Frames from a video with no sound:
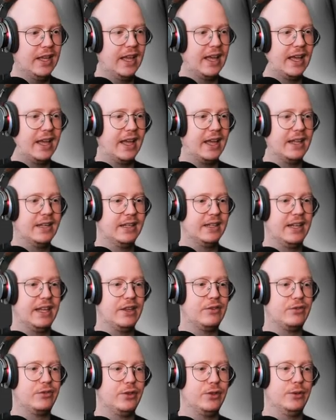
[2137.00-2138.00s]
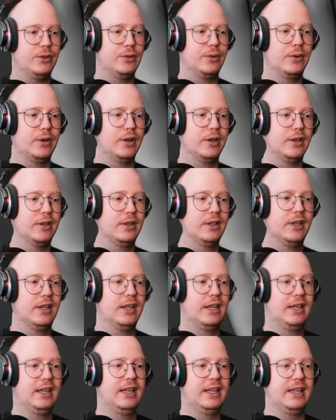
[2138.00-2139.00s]
and if you uh,
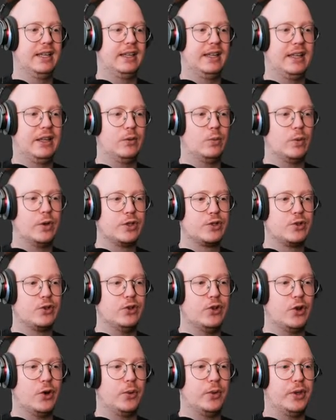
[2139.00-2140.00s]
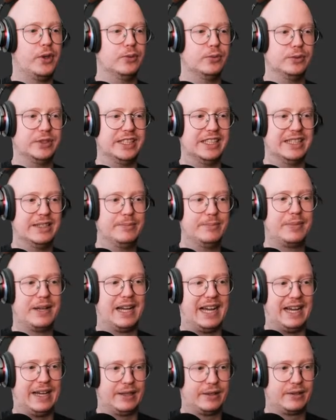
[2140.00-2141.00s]
once you know the real
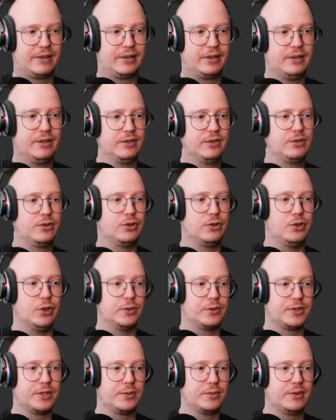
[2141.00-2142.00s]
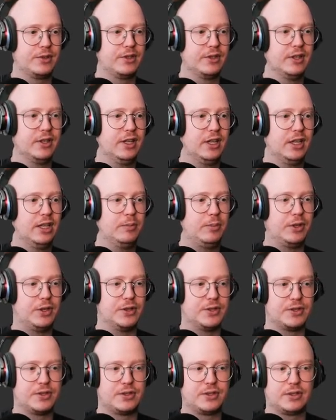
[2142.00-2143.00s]
path to go somewhere
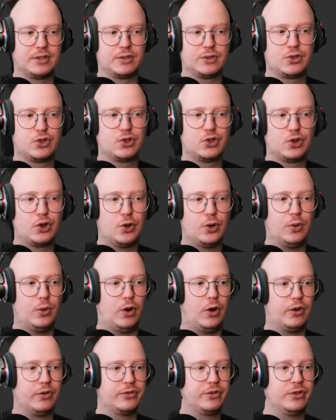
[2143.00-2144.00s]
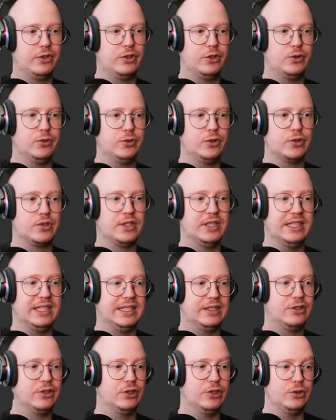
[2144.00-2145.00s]
because uh, so often you just
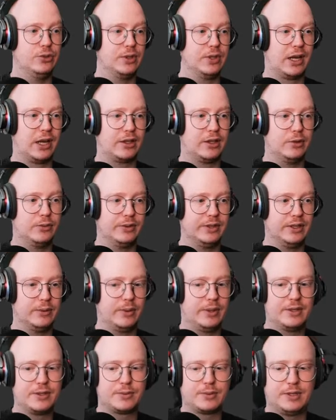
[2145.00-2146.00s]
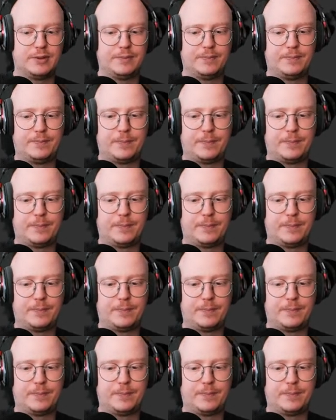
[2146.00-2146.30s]
need to do it like the real way as well